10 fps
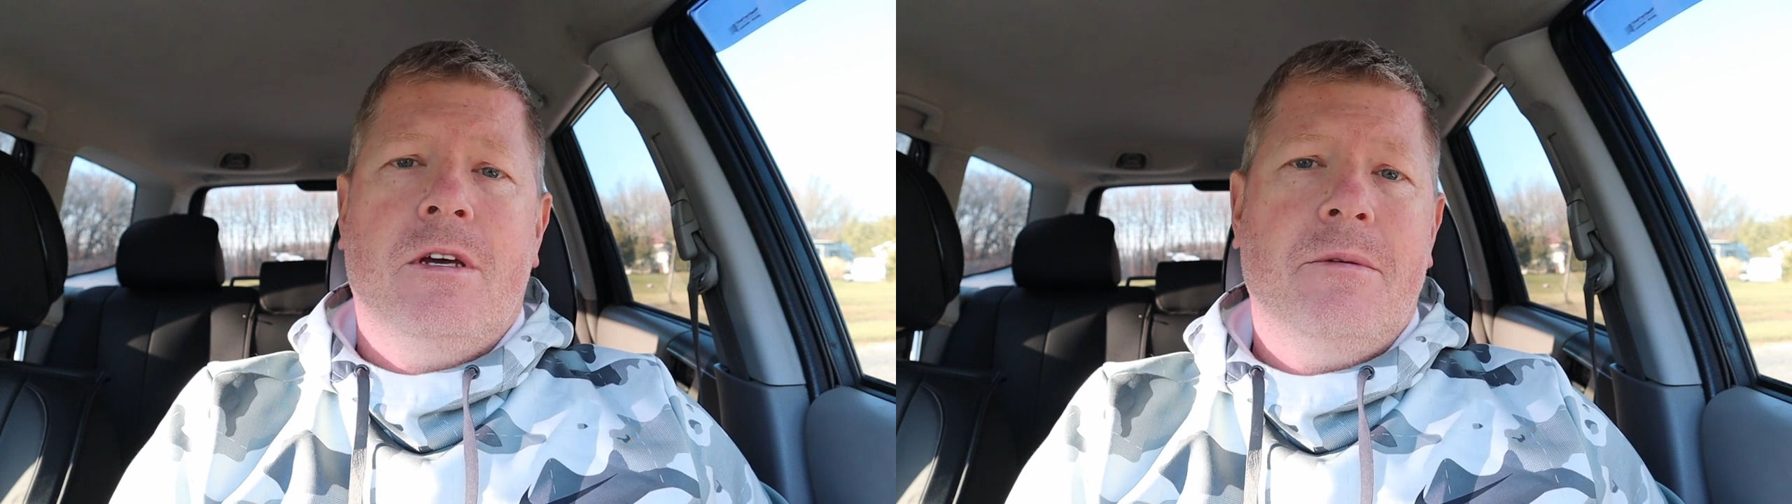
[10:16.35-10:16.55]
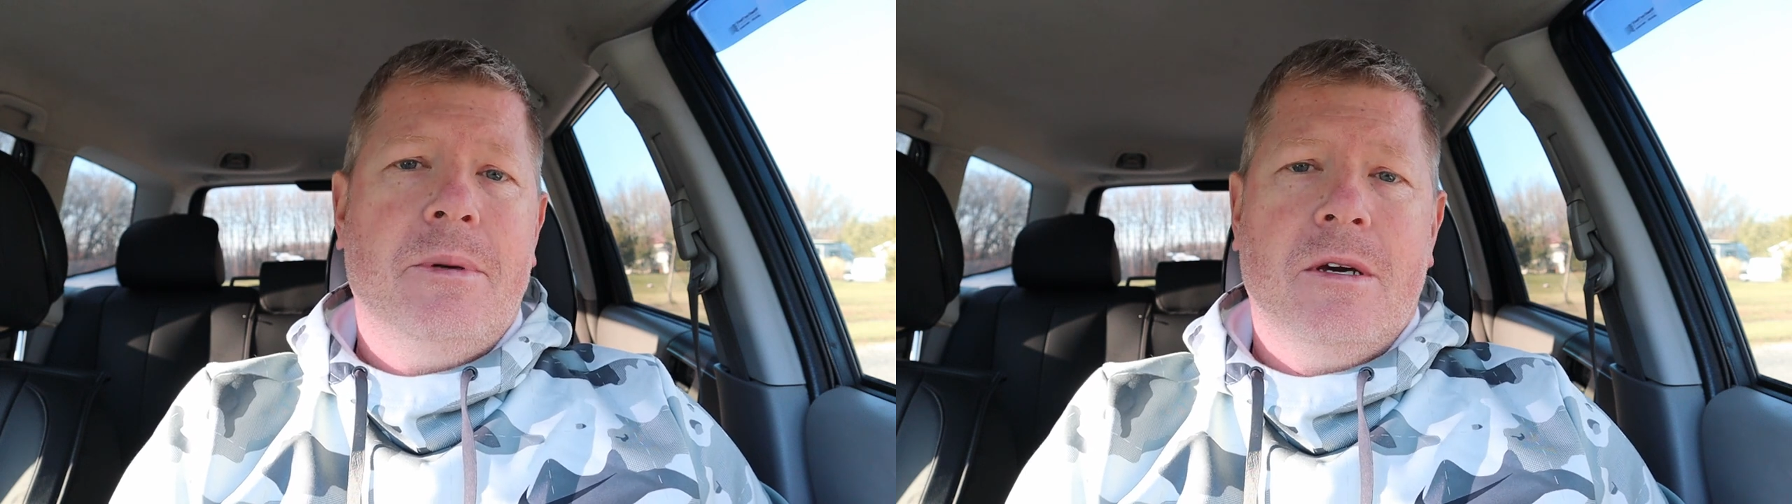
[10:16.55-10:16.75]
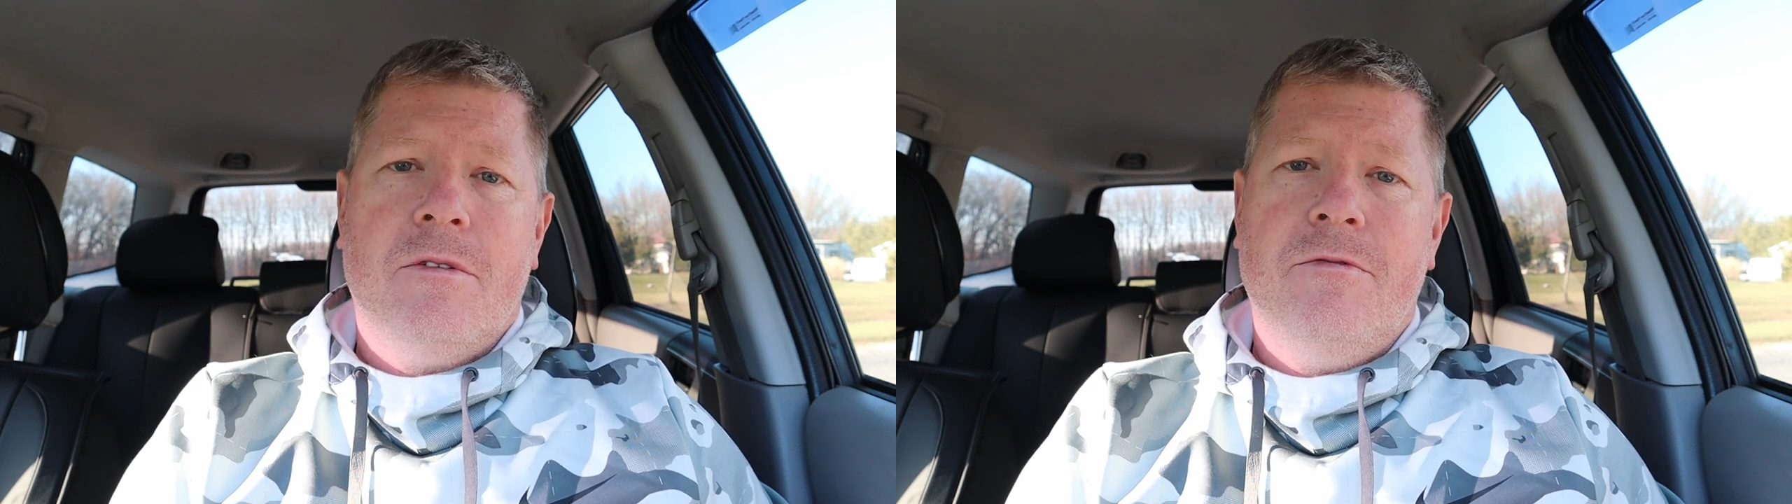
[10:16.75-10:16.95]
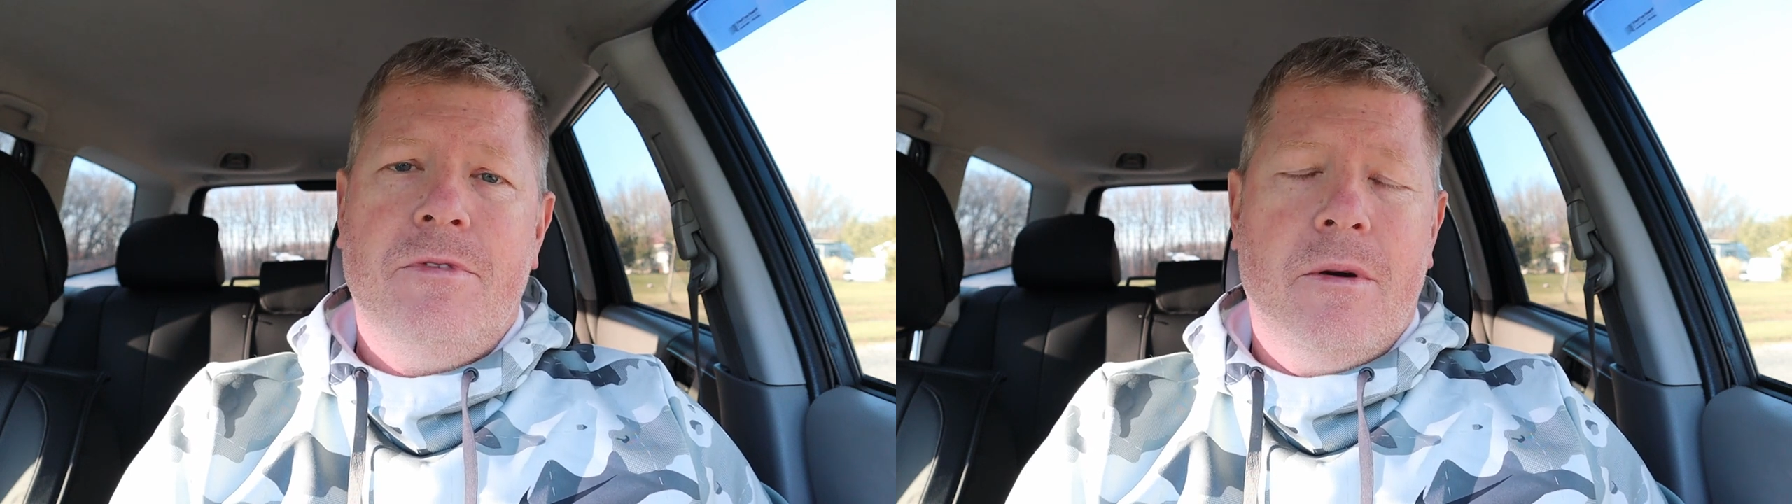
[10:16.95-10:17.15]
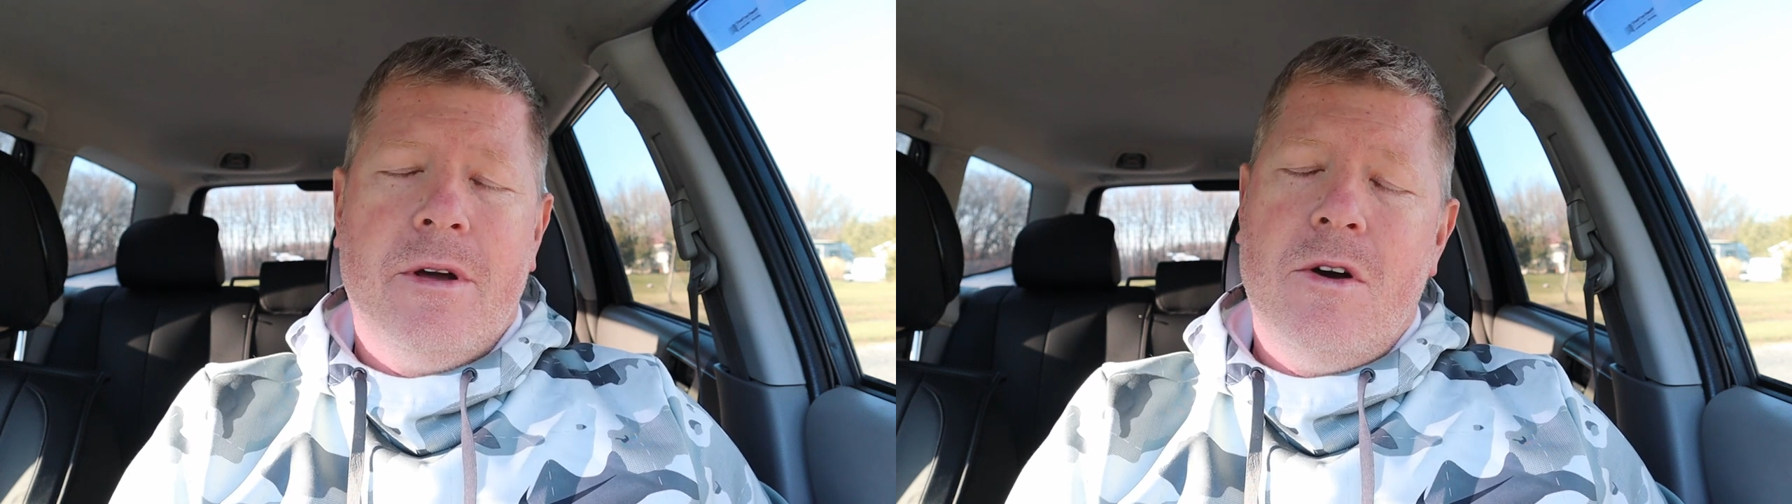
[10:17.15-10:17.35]
It'll be a
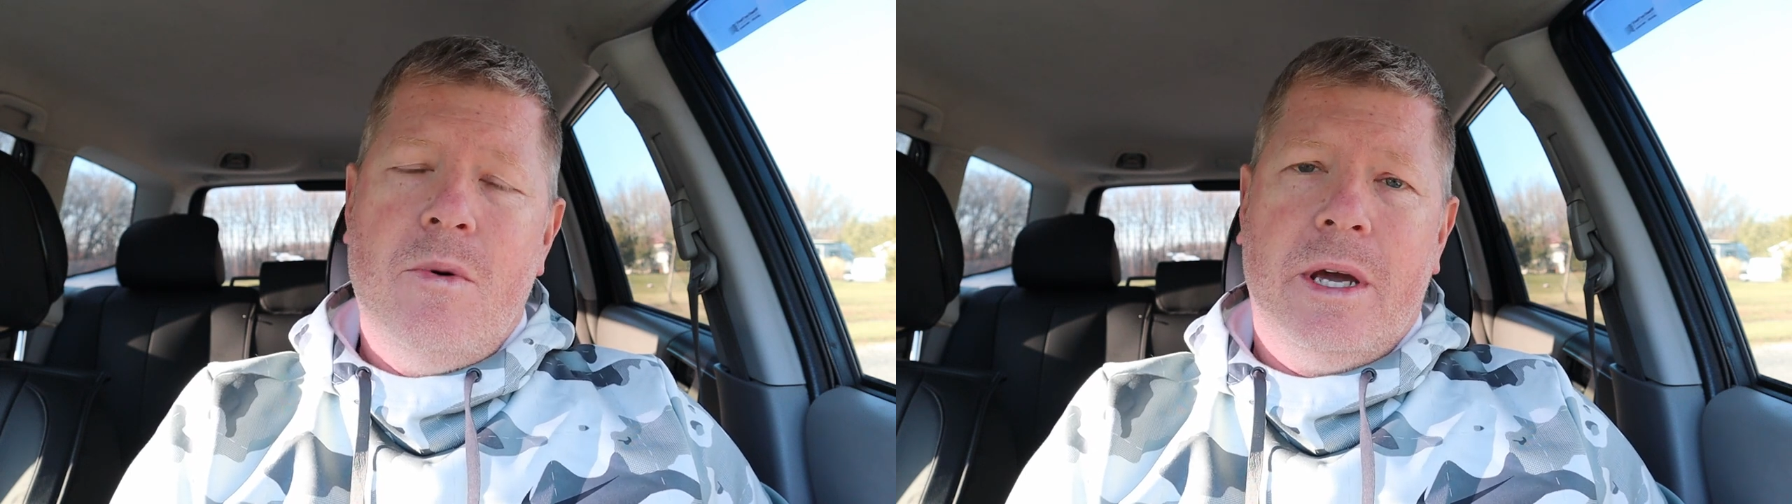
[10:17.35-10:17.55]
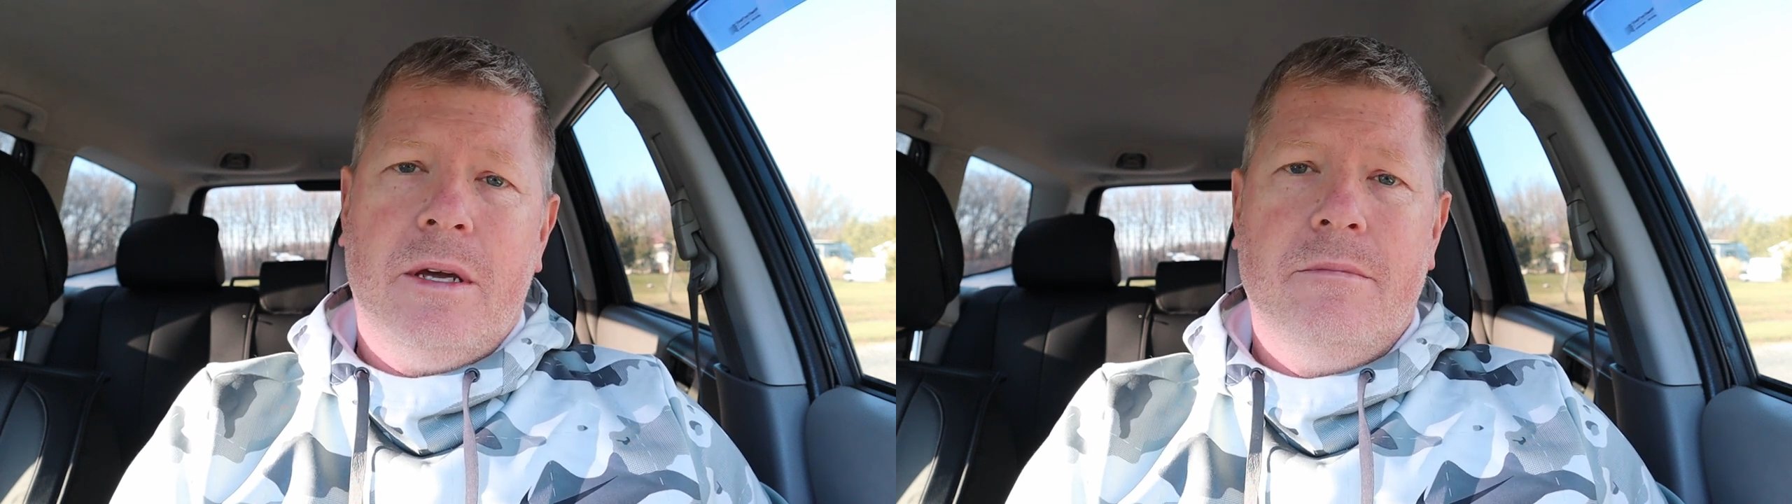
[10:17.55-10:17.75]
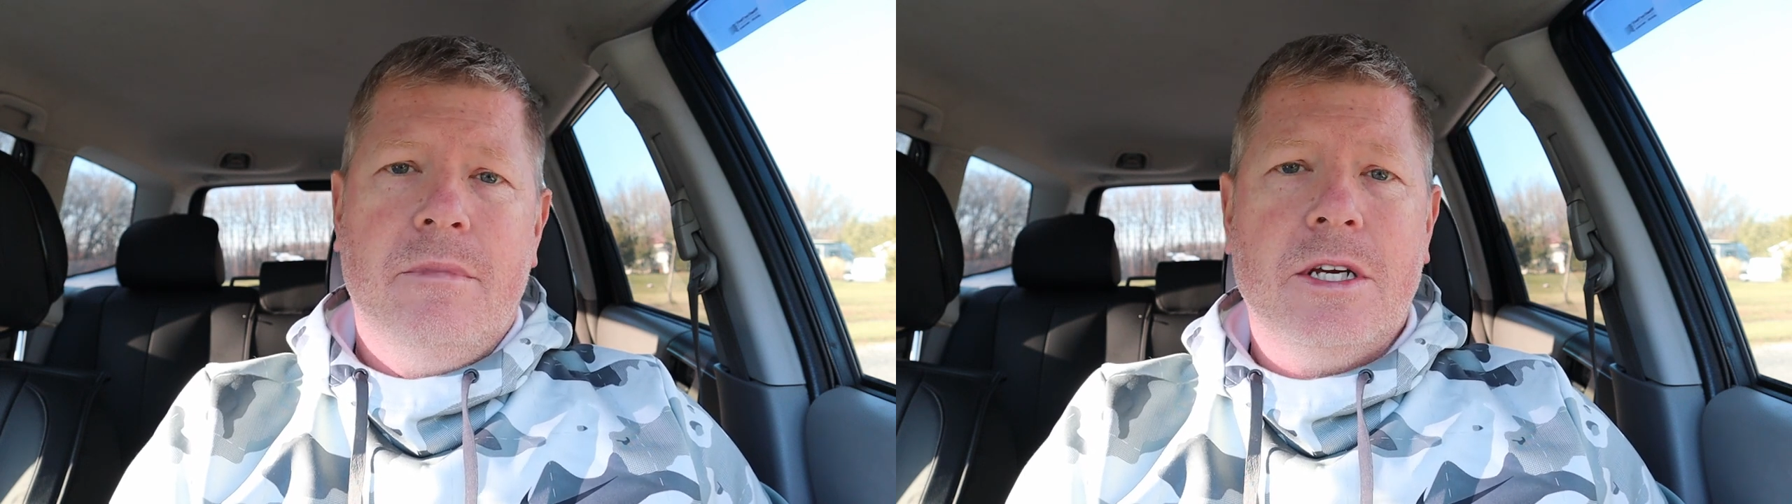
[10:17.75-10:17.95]
very quick